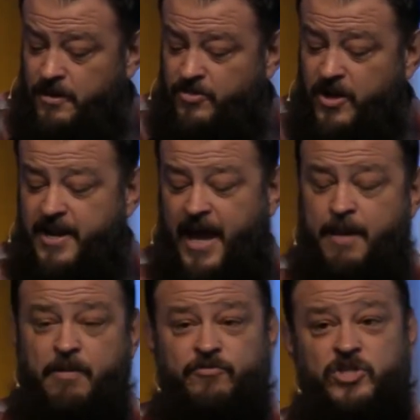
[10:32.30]
the
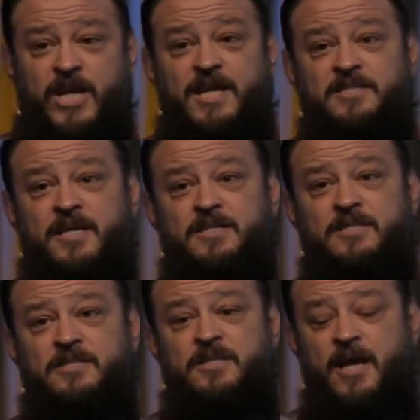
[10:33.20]
name of
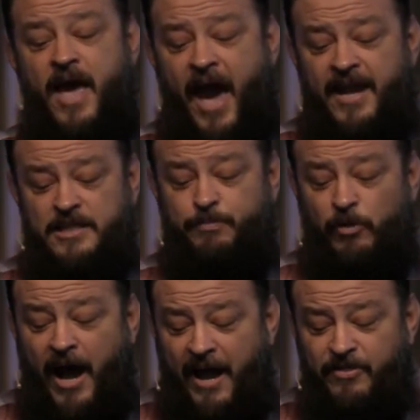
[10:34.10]
Jesus and his
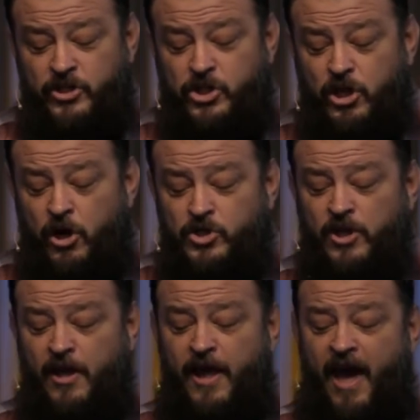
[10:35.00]
bride, the church,
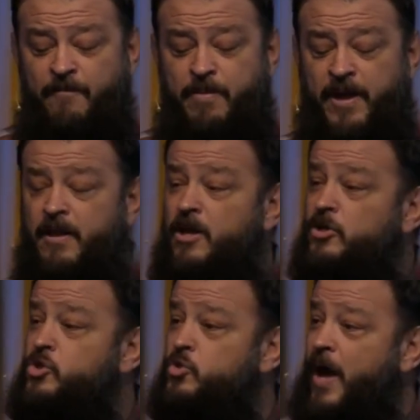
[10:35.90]
have been
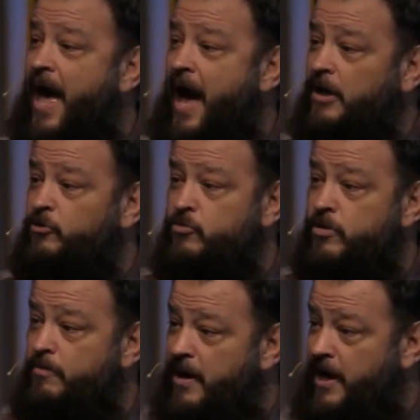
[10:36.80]
dragged through the
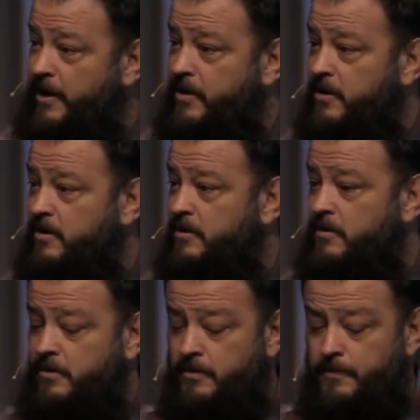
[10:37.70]
mud.
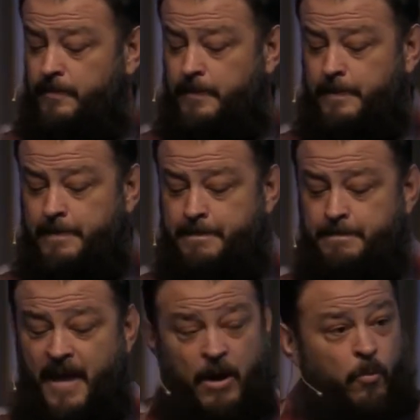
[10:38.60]

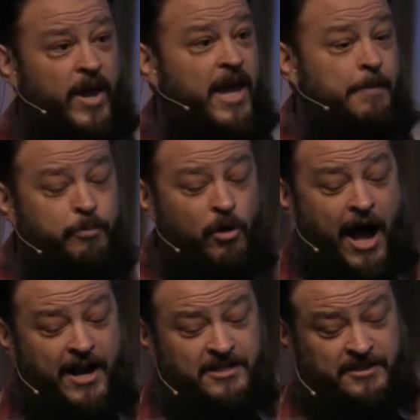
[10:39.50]
And we,
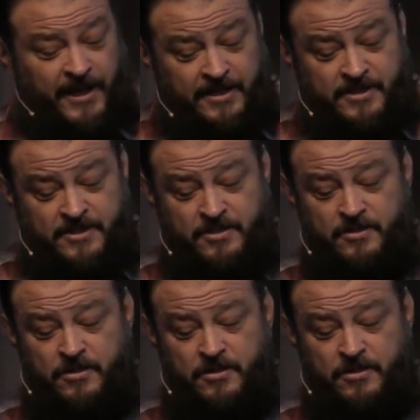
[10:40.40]
Protestants,